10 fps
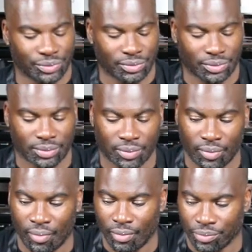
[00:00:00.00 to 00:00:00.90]
They
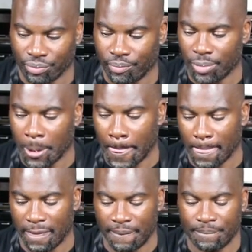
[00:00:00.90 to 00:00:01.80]
Love Gucci Dan
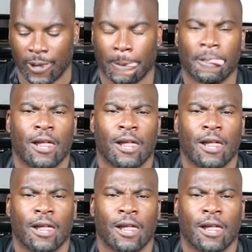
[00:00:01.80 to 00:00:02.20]
asks,